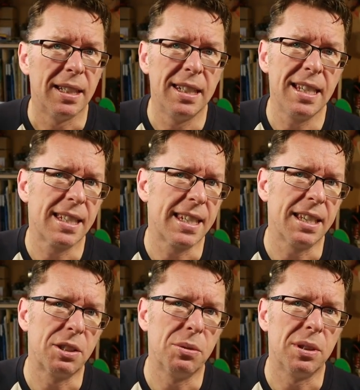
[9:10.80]
links
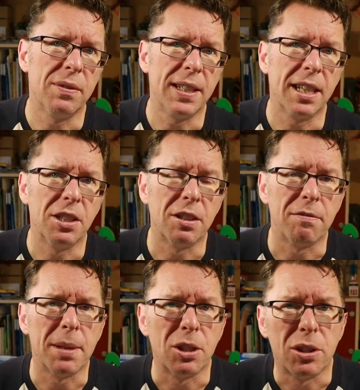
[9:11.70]
down to all the videos
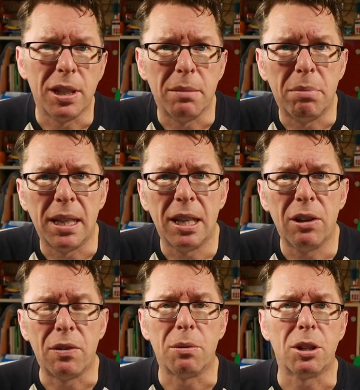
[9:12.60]
I've mentioned
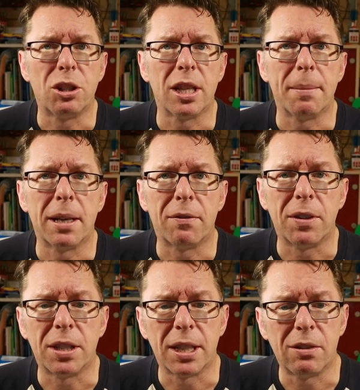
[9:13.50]
below if you want to check them out
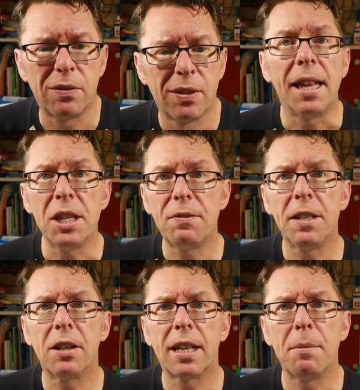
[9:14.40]
for yourself. And this
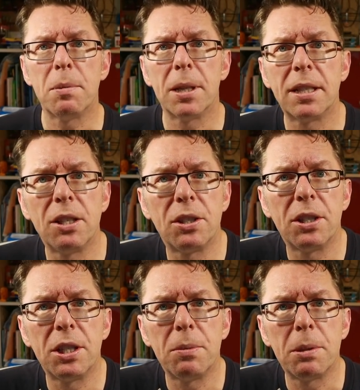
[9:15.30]
video came to my
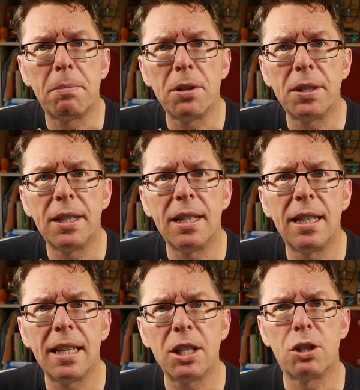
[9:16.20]
attention because it was posted in
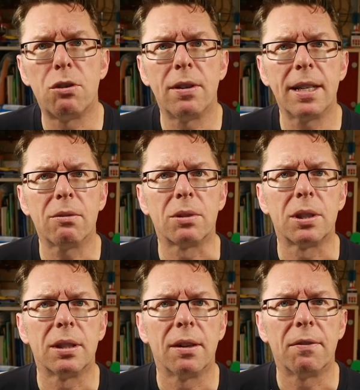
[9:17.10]
the Let's Drone
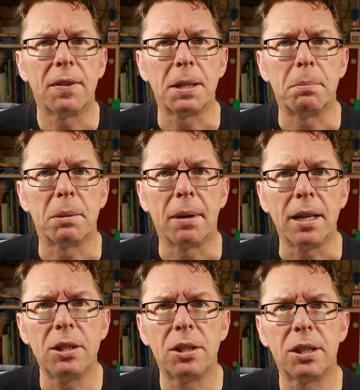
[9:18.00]
Out Facebook
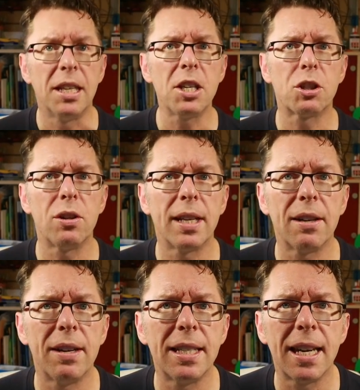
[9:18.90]
page. Let's Drone
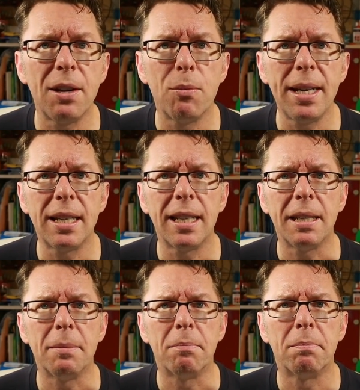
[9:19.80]
Out is a
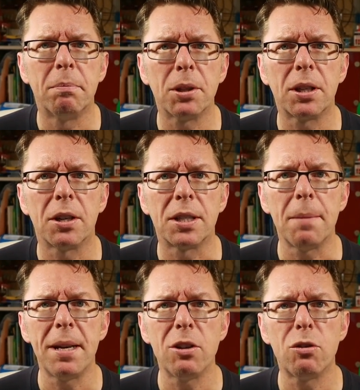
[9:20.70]
weekly podcast
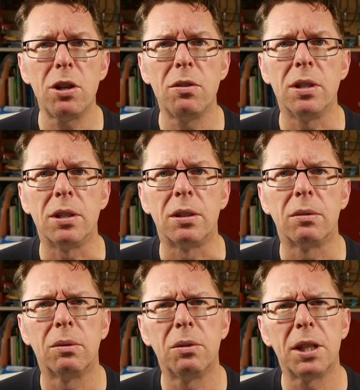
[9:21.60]
about drones,
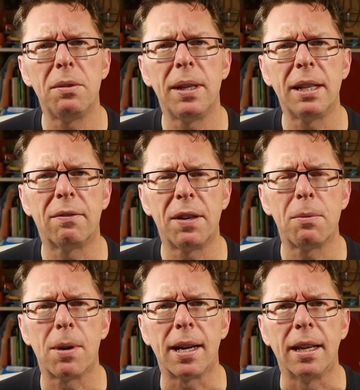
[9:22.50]
although in a
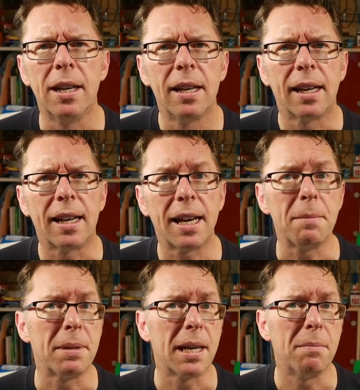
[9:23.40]
fun way, at
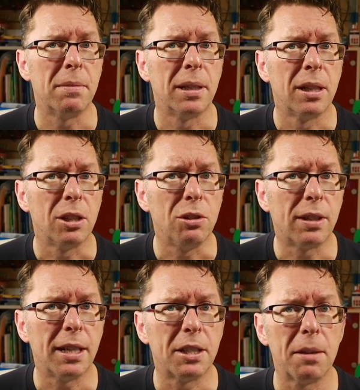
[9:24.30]
8 p.m.
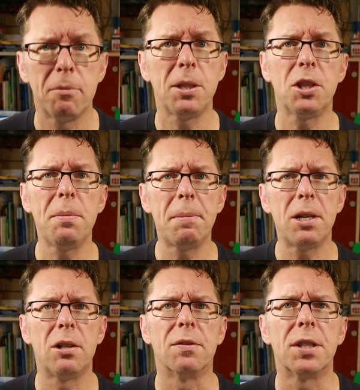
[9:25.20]
UK time, which I'm a
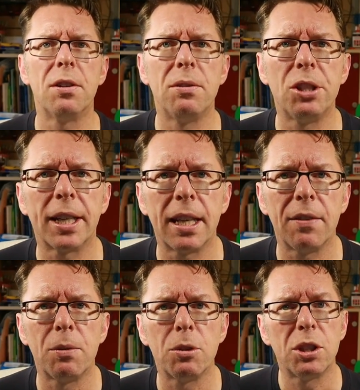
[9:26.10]
part of, so check it
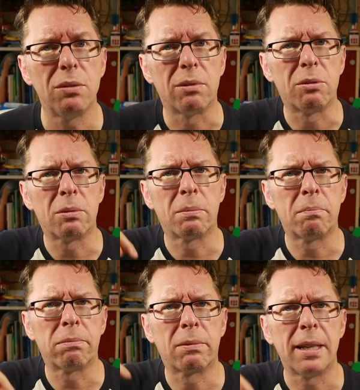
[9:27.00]
out if you want to.
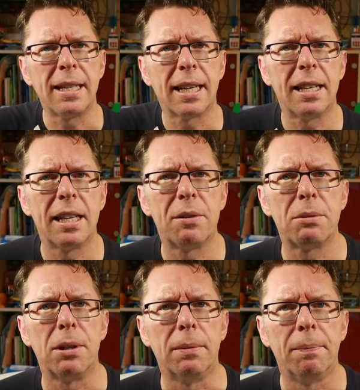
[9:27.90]
Link down there
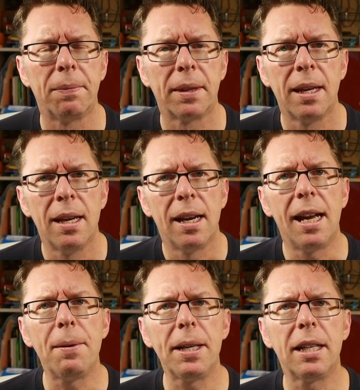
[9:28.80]
as well.
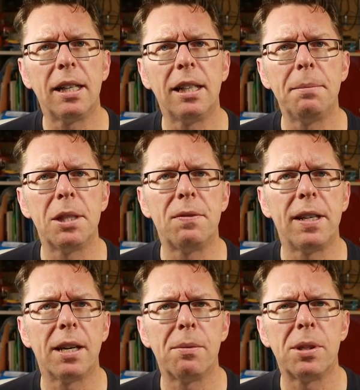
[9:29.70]
Anyway, I hope this
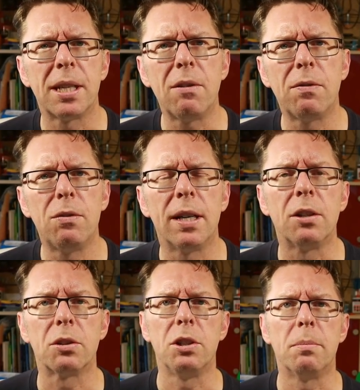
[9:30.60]
video was helpful
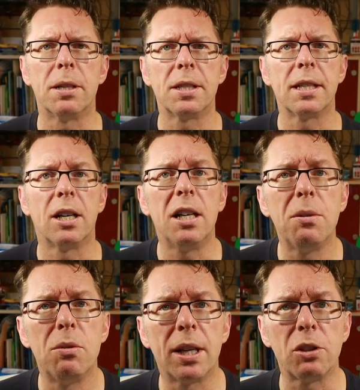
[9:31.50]
and not too depressing.
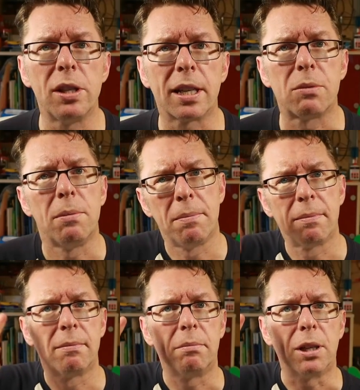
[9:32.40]
I will catch you next one.
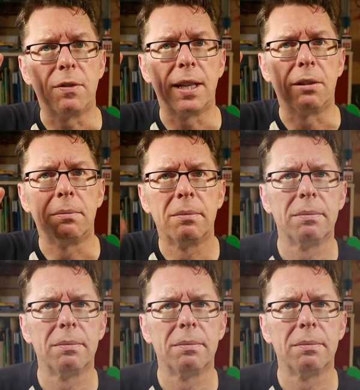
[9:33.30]
Bye for now.